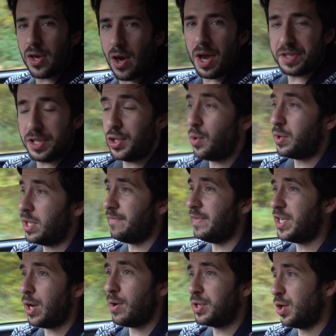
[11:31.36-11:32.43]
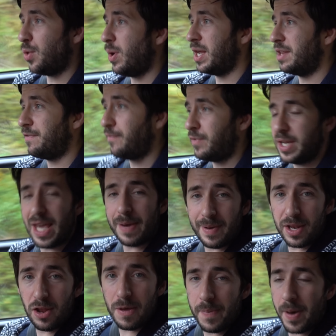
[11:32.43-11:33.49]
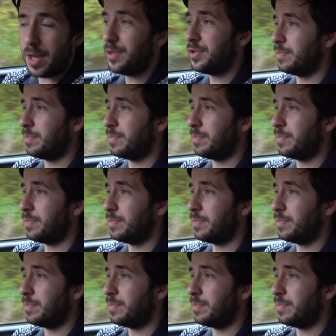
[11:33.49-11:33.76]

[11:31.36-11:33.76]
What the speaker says: guys enjoyed the video, as always, feel free to tap that like button,